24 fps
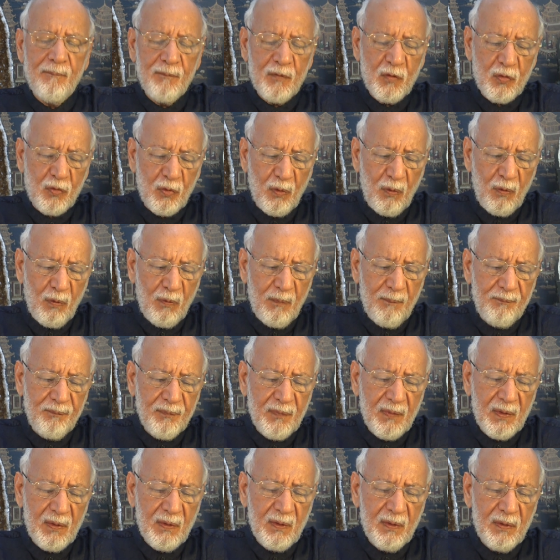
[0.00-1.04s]
So
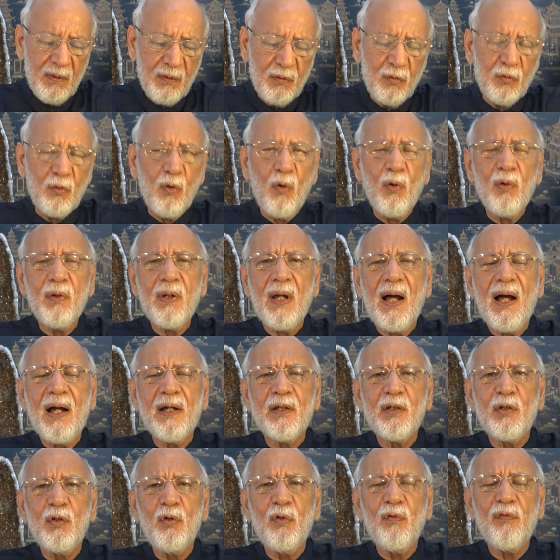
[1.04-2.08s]
don't
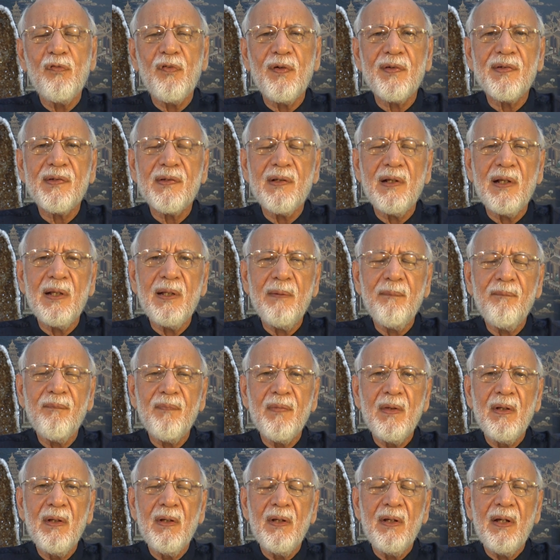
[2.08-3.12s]
argue, firstly.
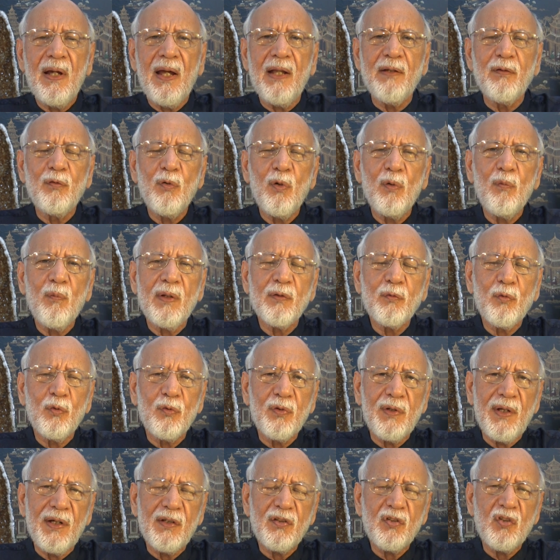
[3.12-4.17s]
And don't want to
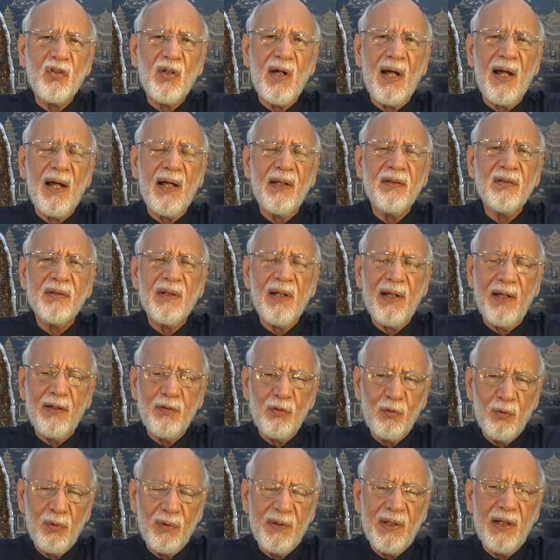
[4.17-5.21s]
take charge,
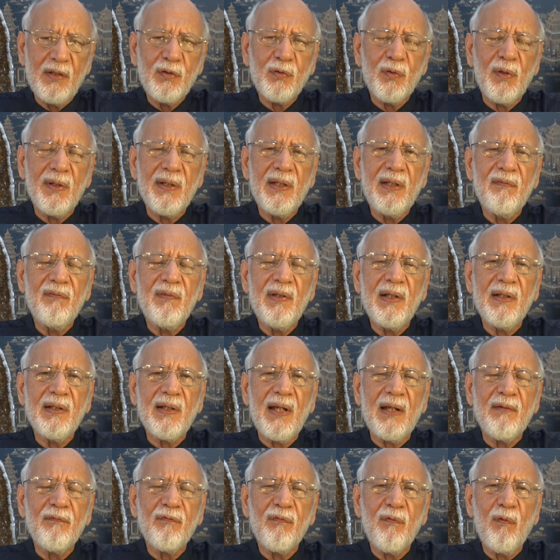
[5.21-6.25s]
and you'll get your evening
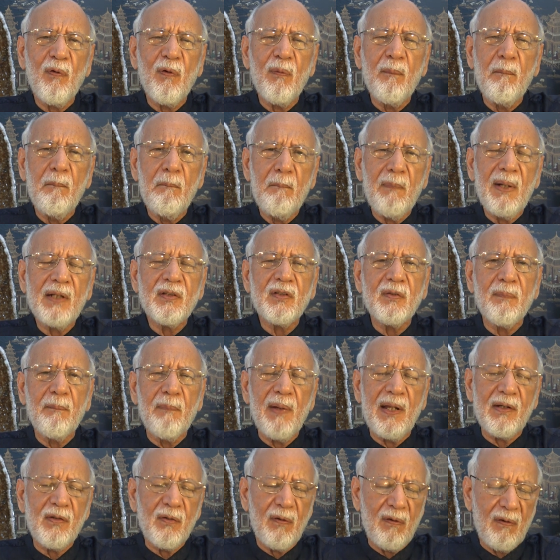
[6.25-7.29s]
nightfall much
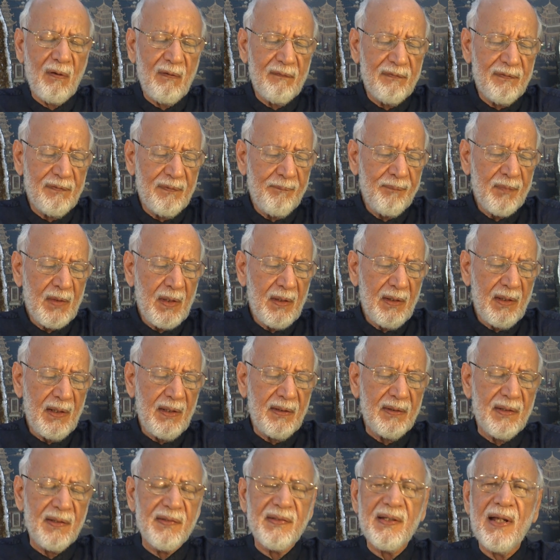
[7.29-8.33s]
better off
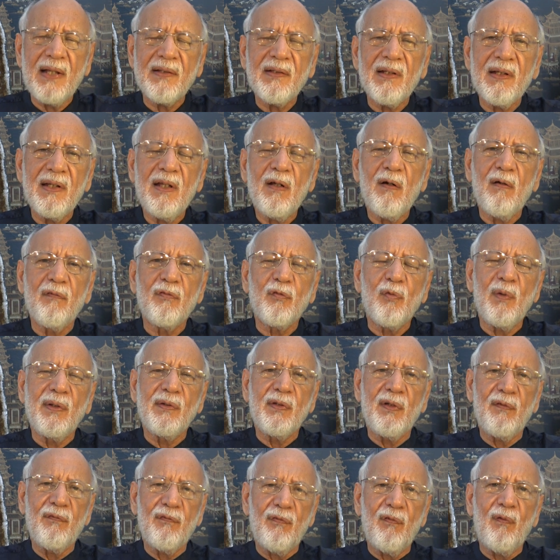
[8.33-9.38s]
in the Saturday of
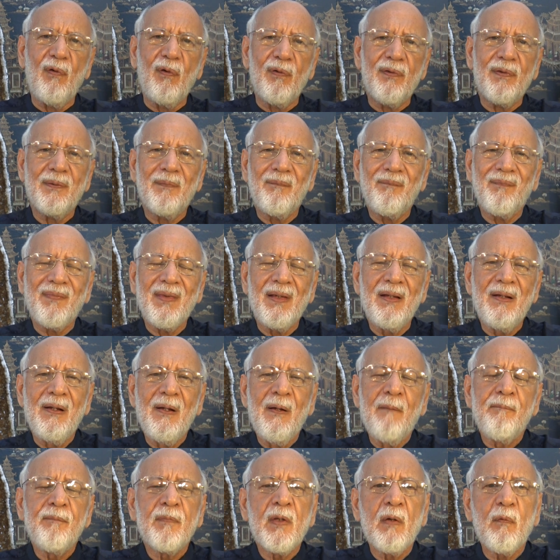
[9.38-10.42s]
24th.
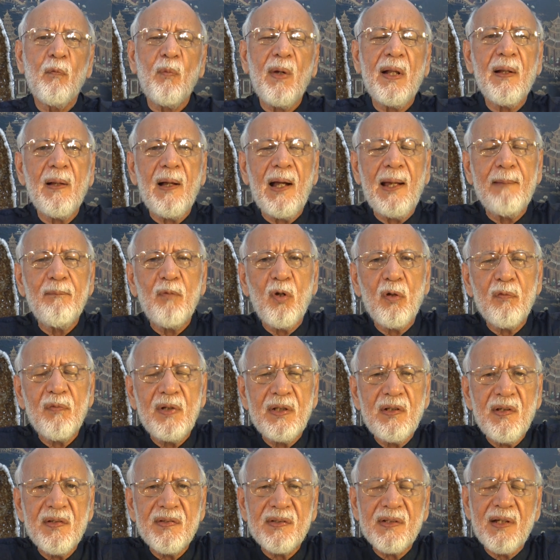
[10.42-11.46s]
Well, I'm
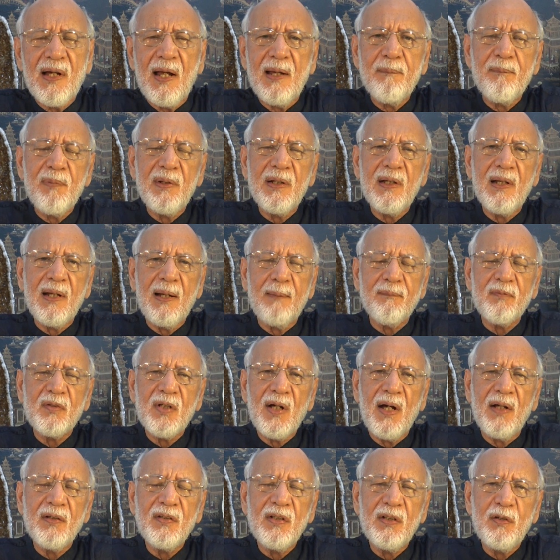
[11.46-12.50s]
already Skyping and I'm
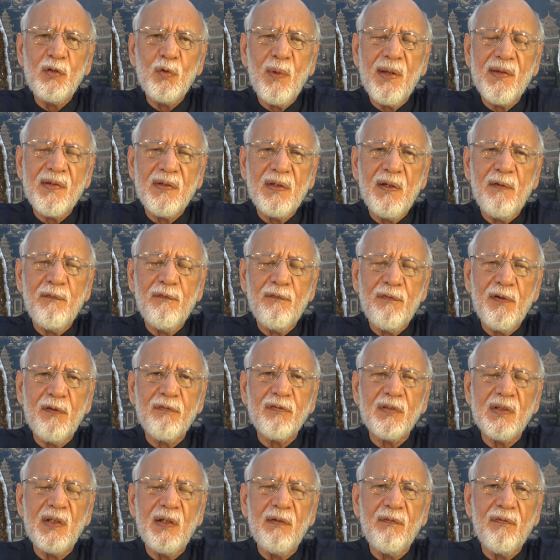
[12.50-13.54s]
charging
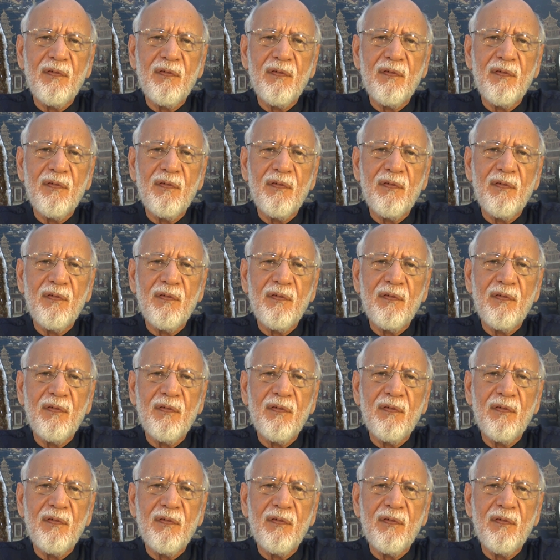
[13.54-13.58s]
$50